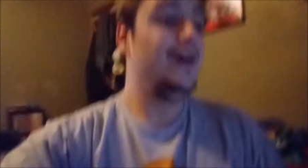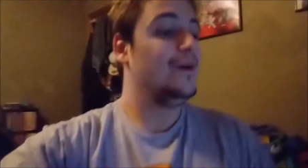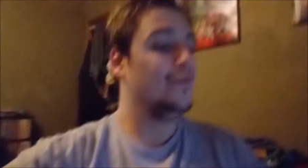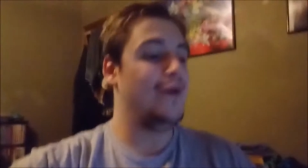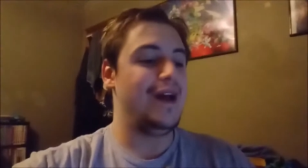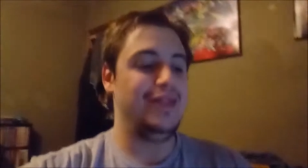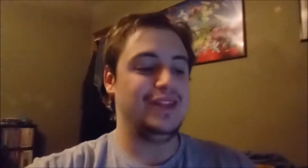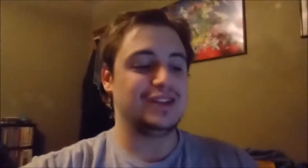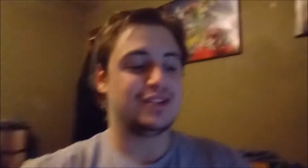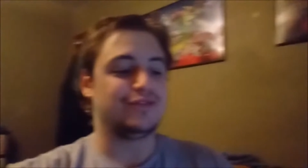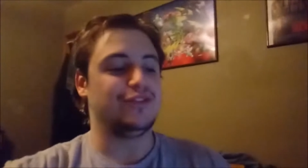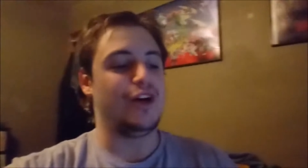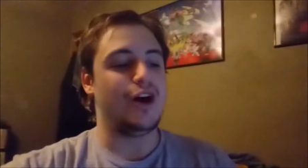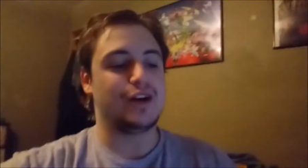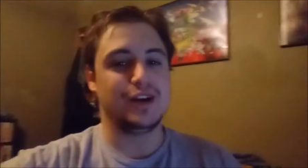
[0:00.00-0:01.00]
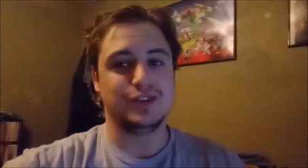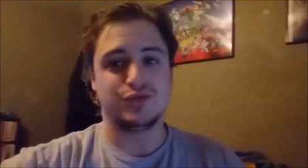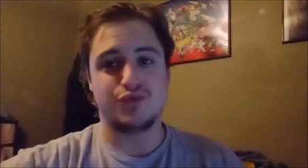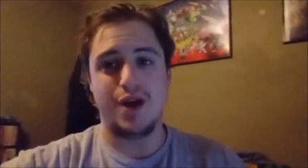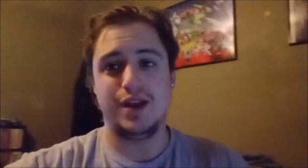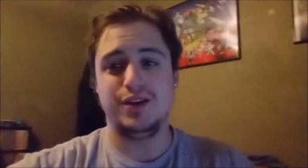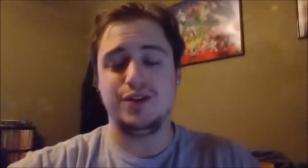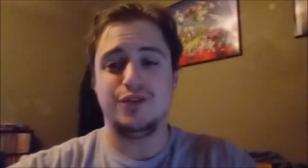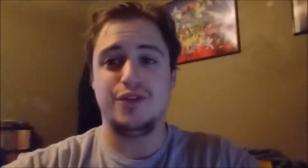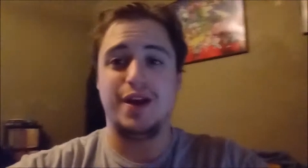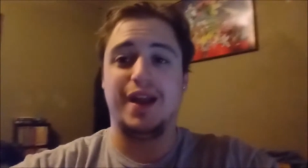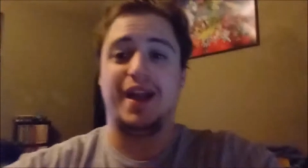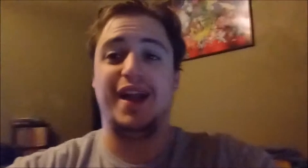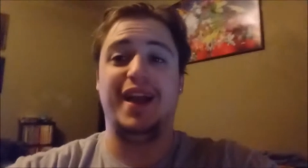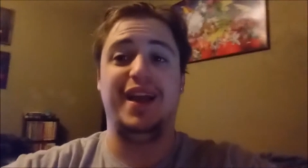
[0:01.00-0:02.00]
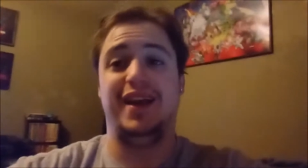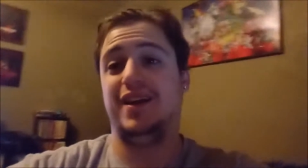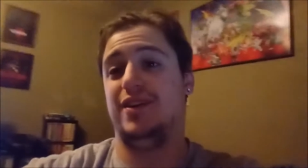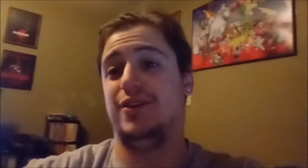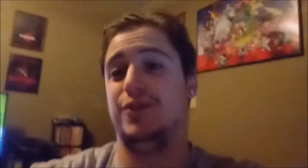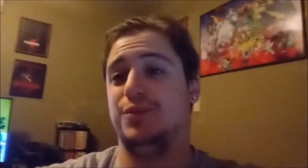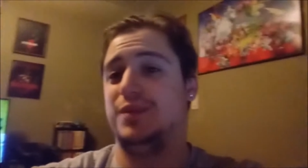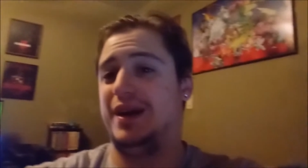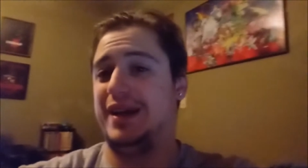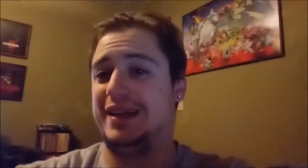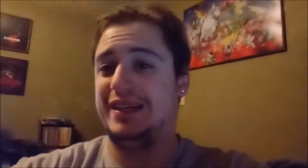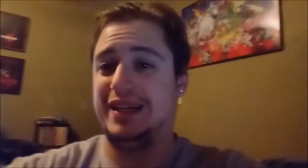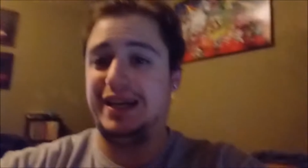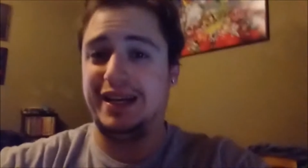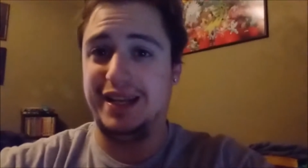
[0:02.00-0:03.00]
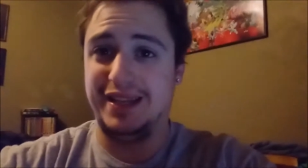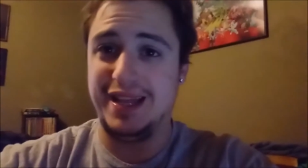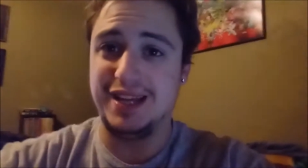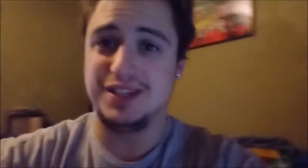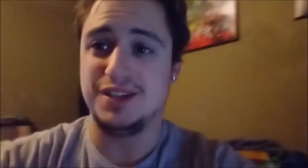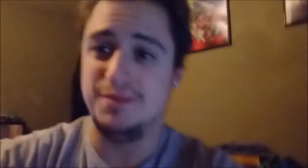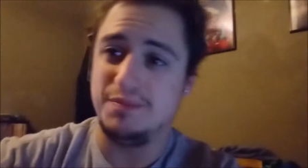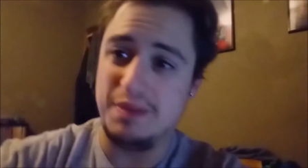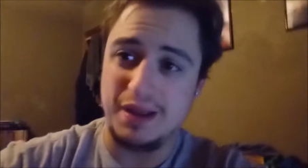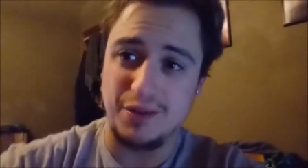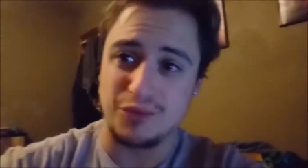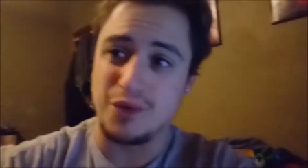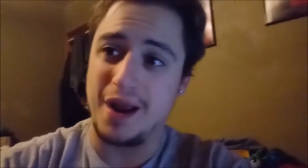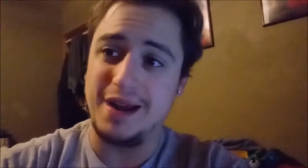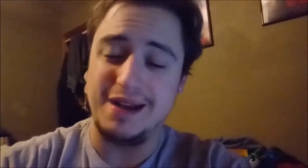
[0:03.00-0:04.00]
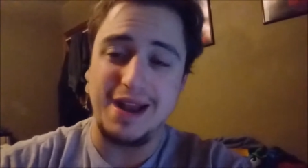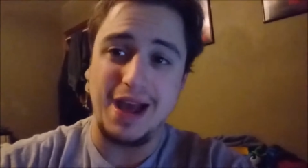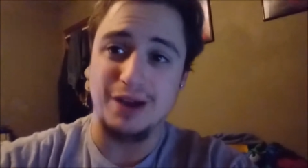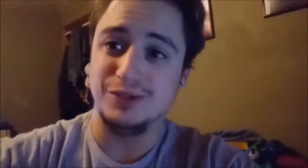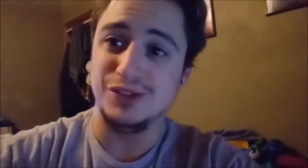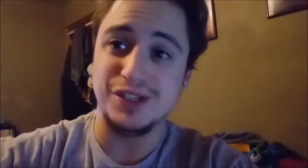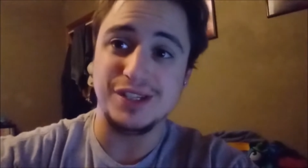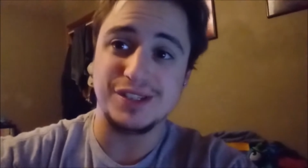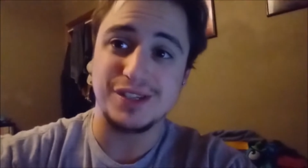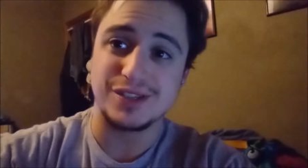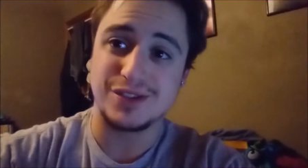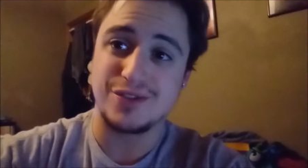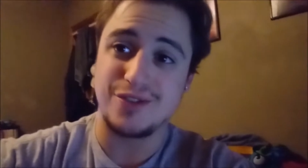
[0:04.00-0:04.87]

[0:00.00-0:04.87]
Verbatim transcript: when this vlog is rendering. Oh my god, and that should be right now, Jesus